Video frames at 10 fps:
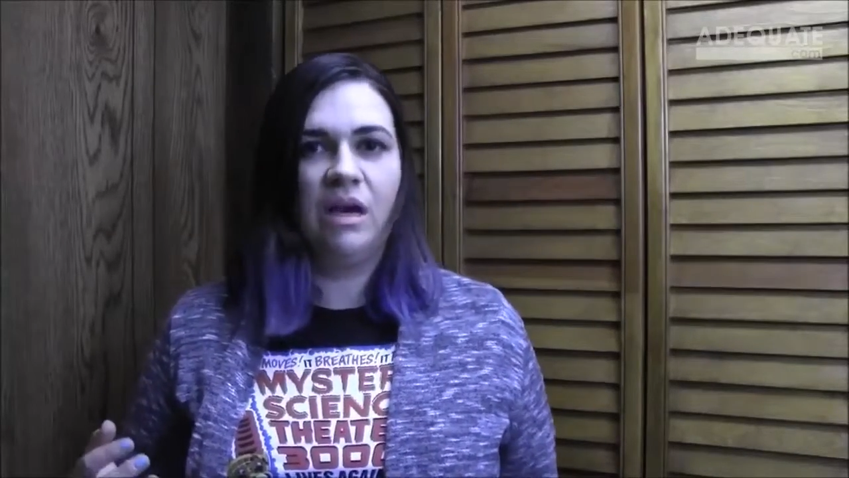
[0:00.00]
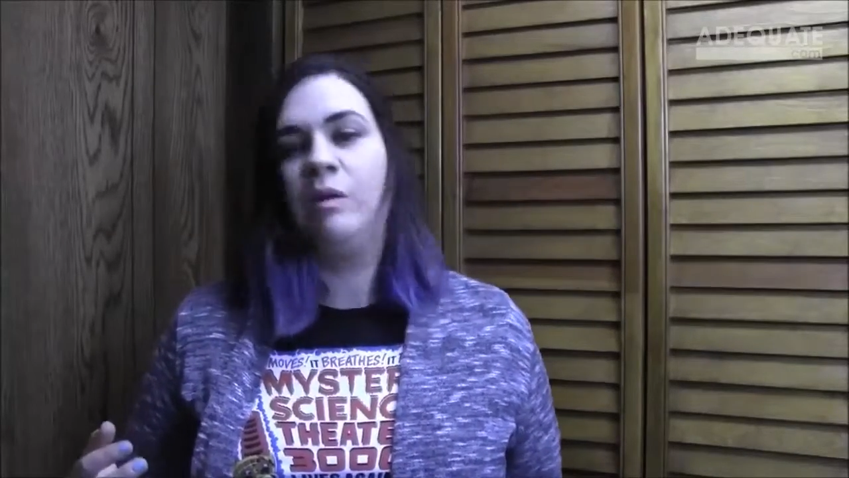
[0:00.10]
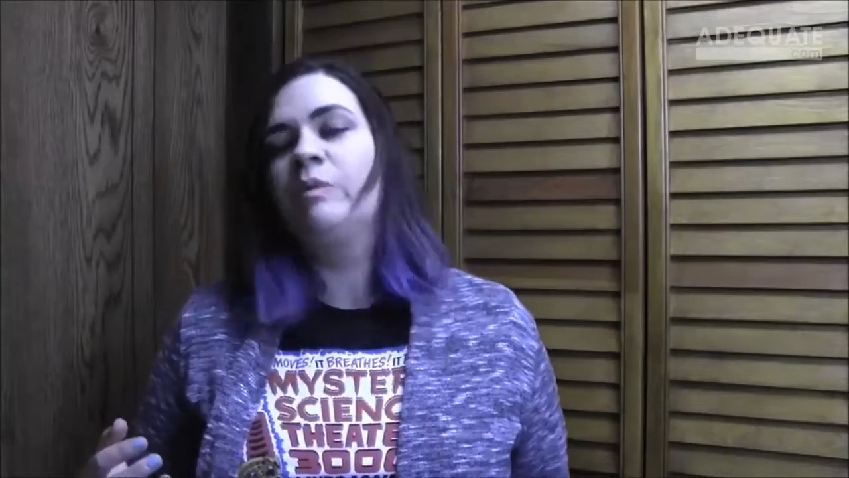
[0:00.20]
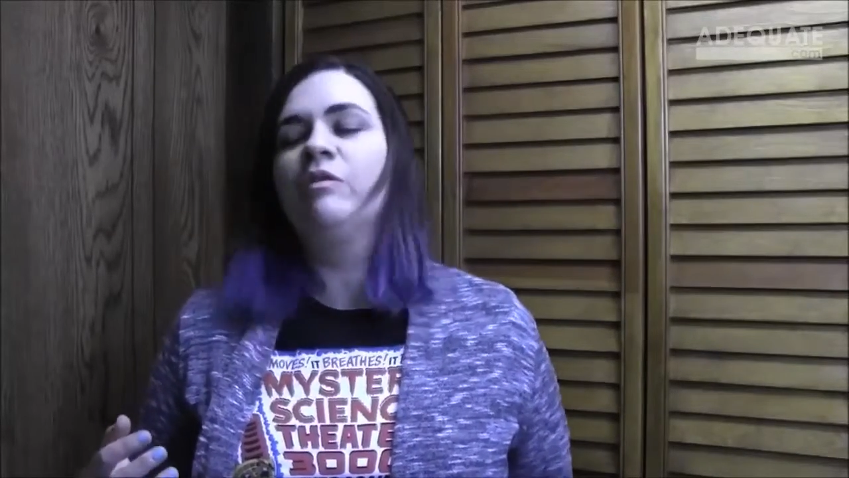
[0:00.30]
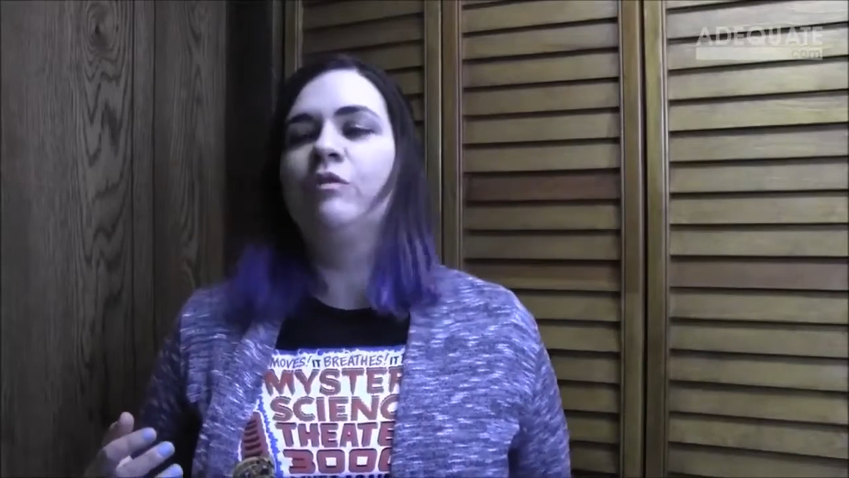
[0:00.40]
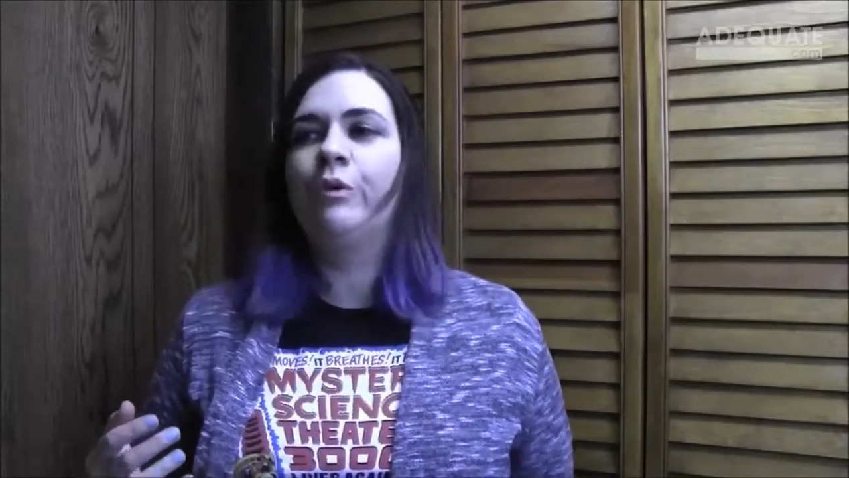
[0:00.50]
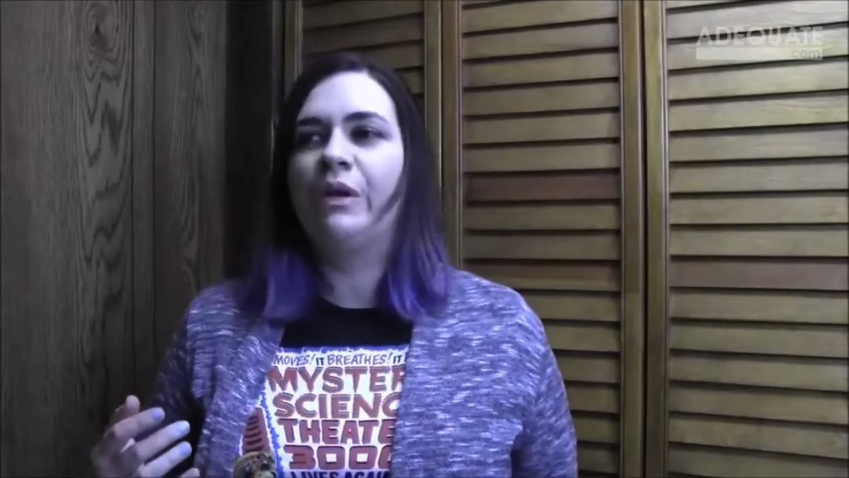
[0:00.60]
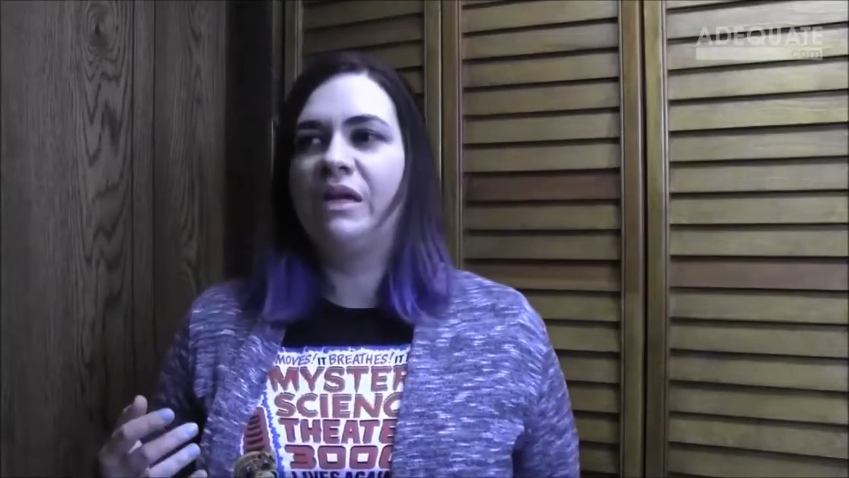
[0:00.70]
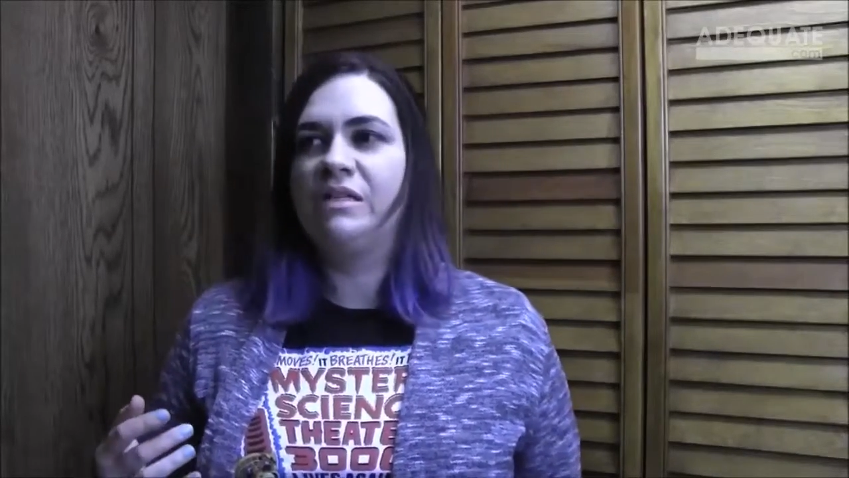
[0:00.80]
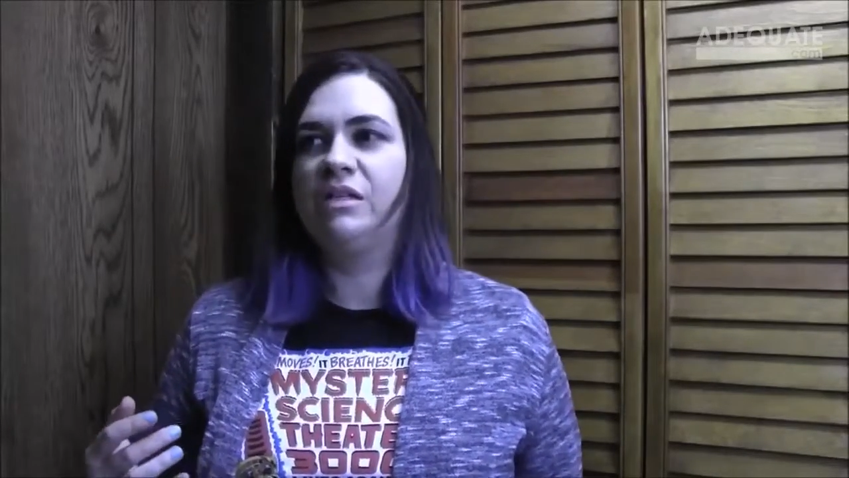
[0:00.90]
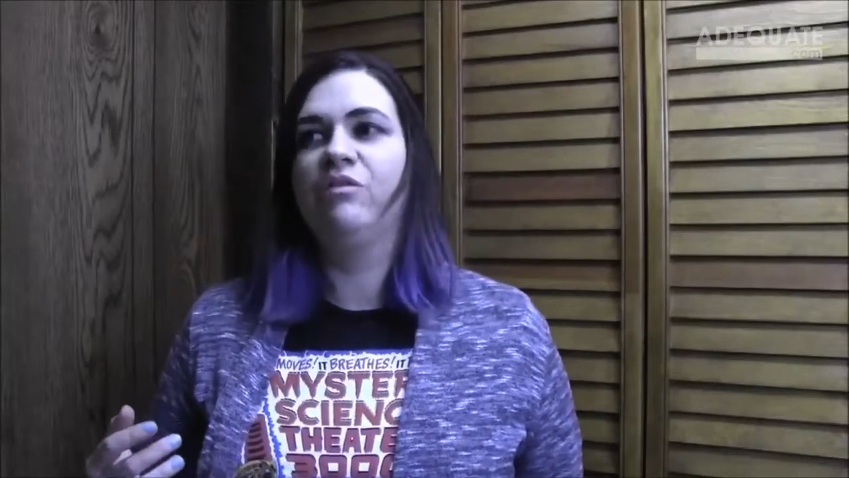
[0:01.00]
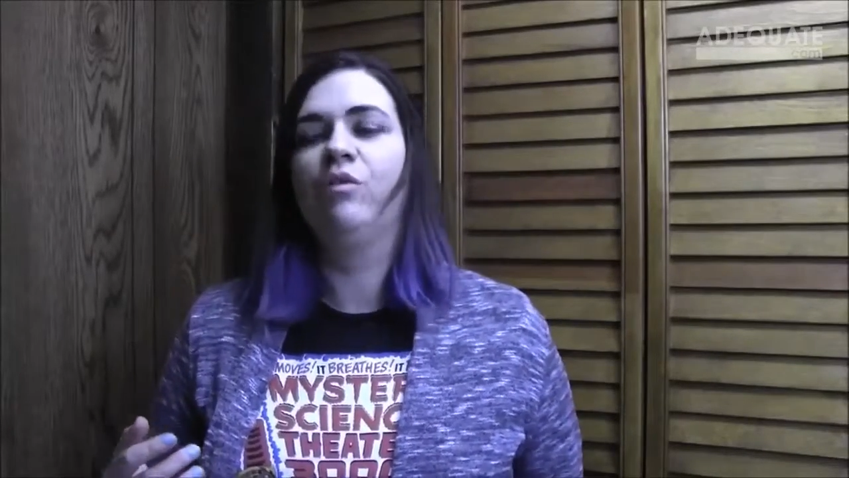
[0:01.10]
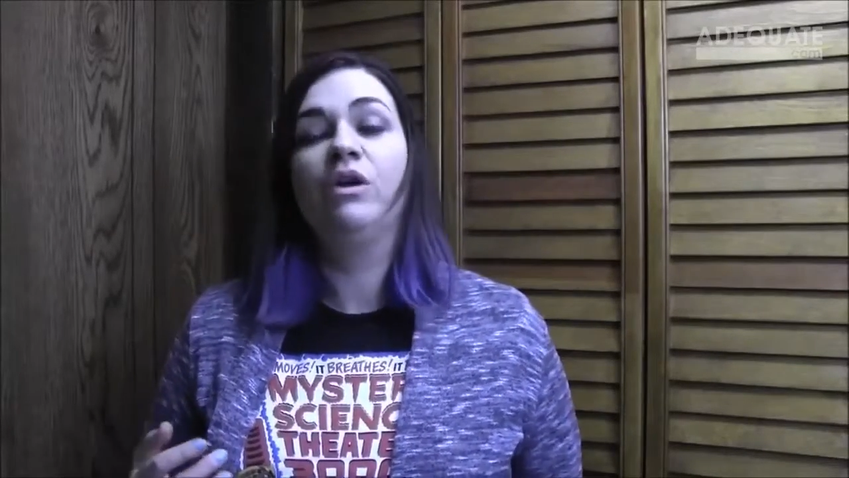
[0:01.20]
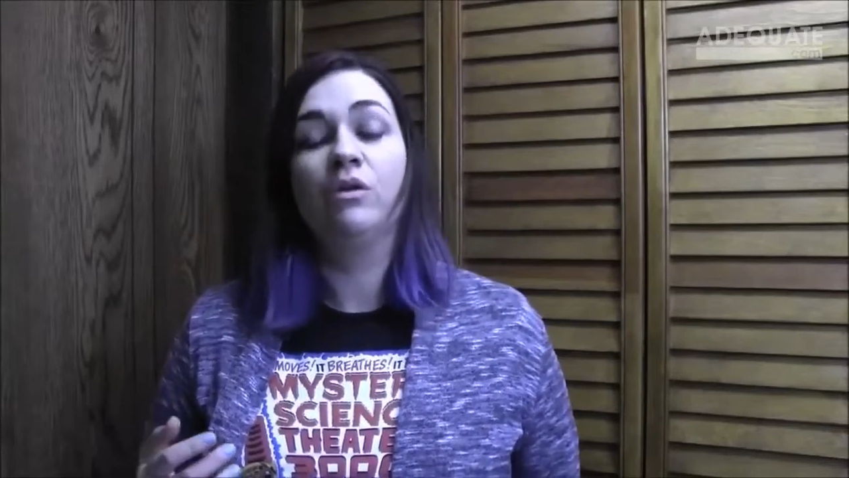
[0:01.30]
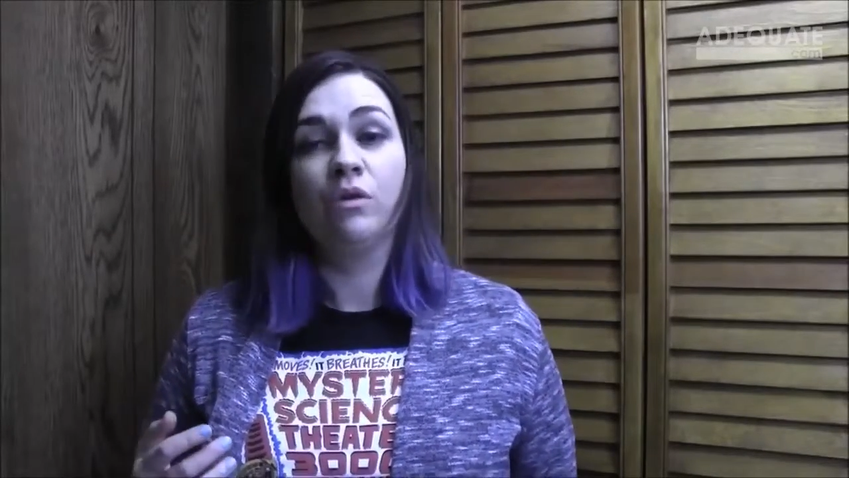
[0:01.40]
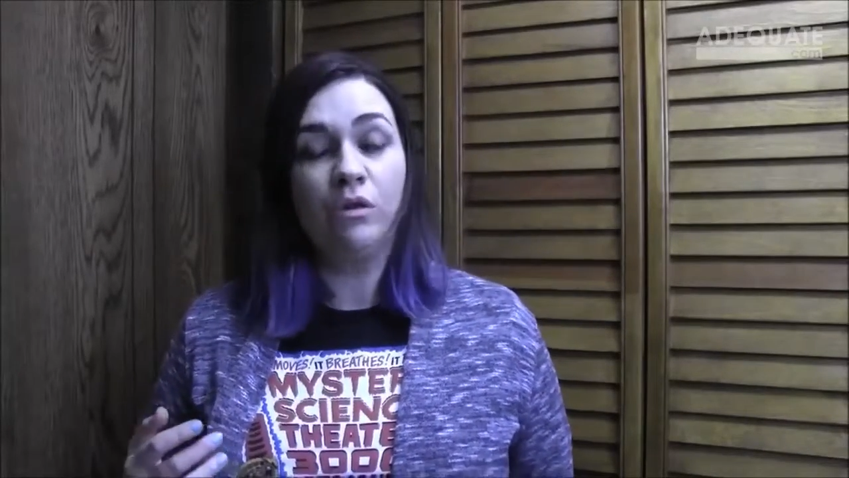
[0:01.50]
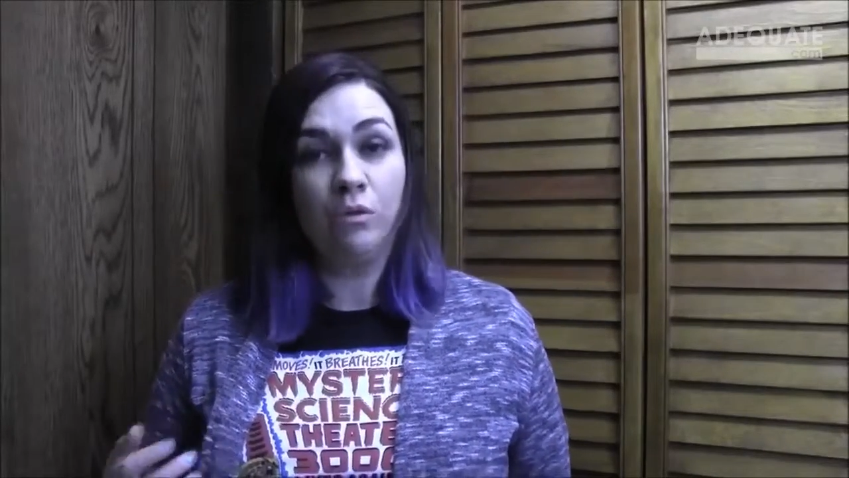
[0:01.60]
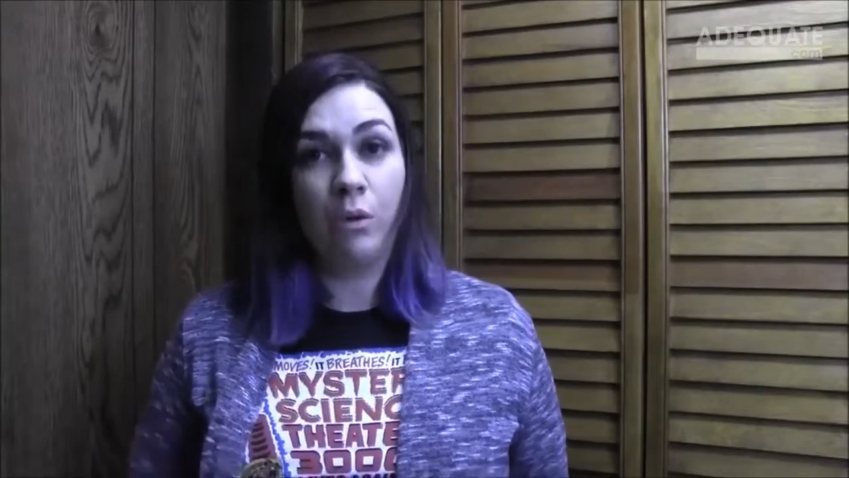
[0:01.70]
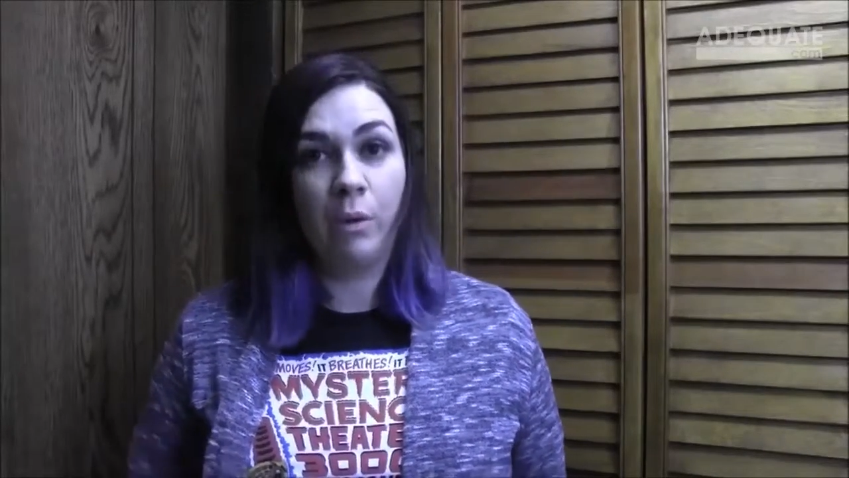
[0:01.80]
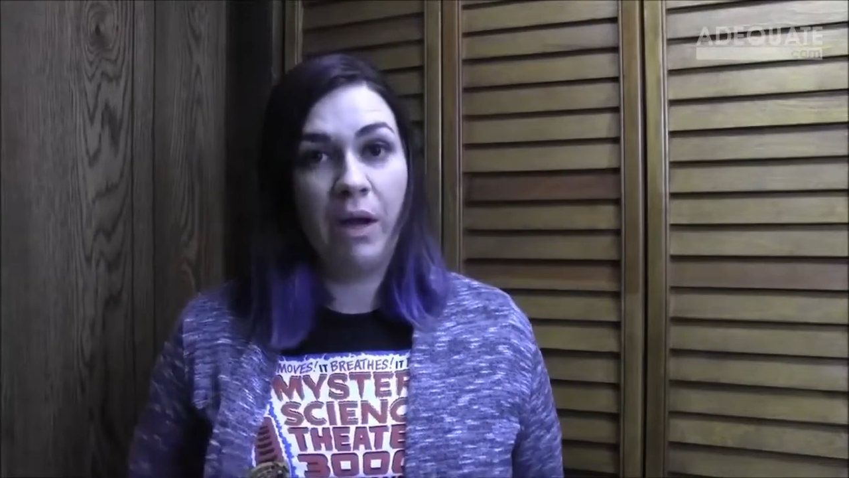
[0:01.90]
help give you an idea of what you can
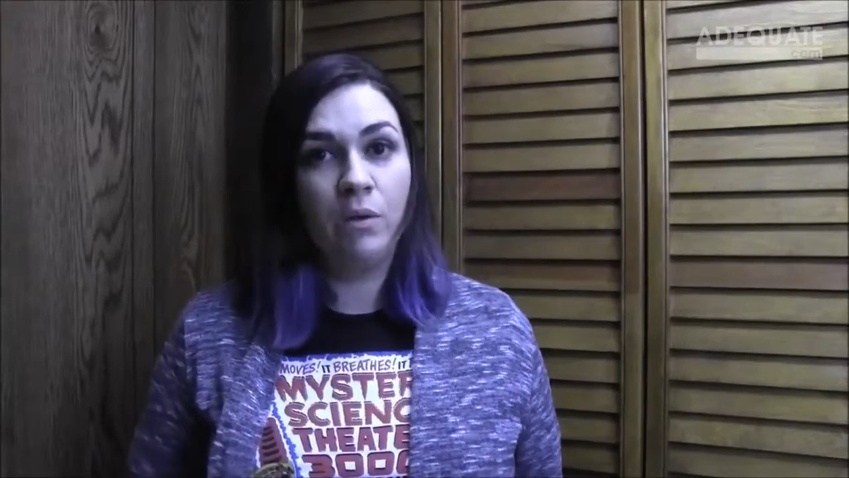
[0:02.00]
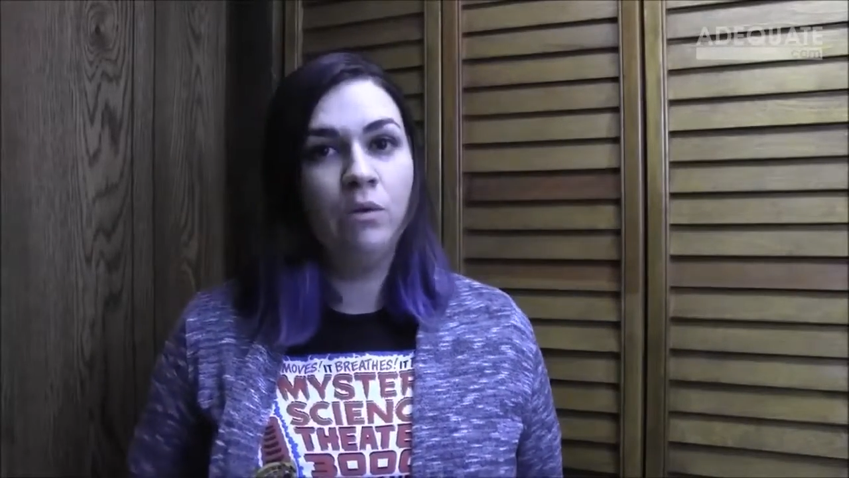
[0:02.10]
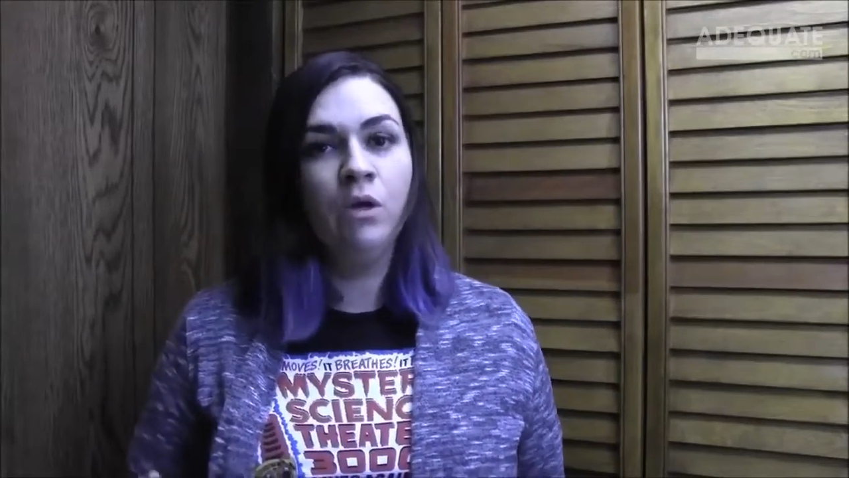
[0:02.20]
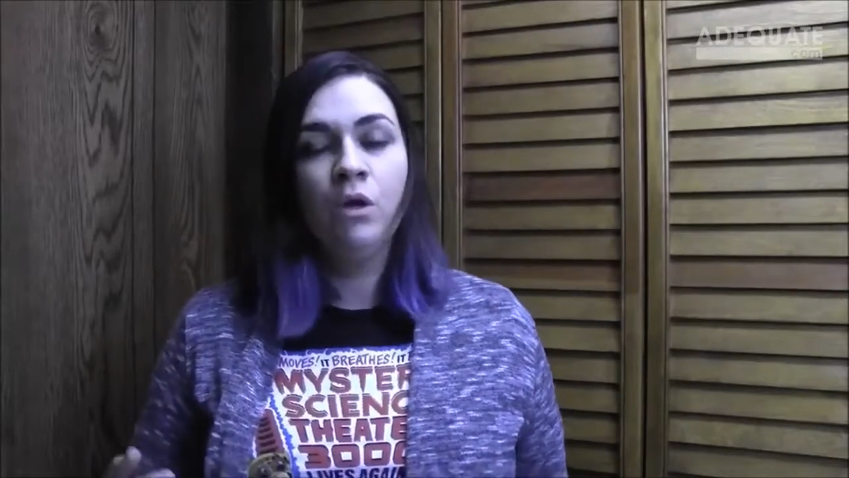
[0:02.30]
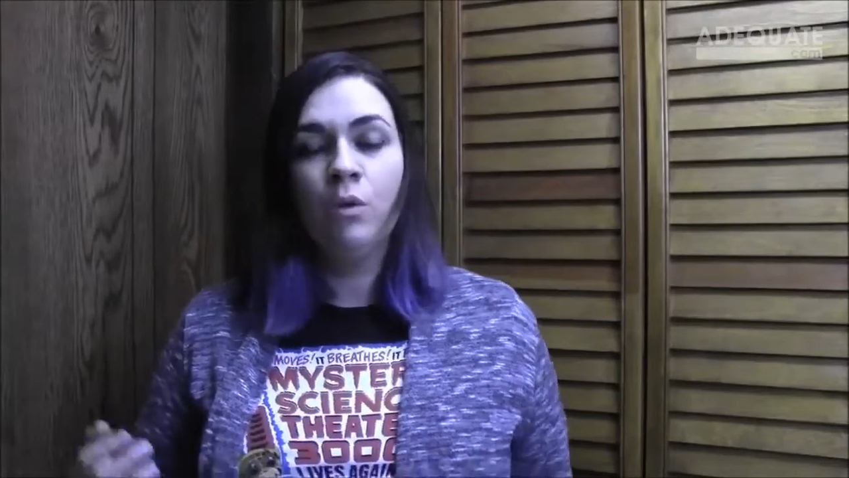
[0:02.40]
throw out,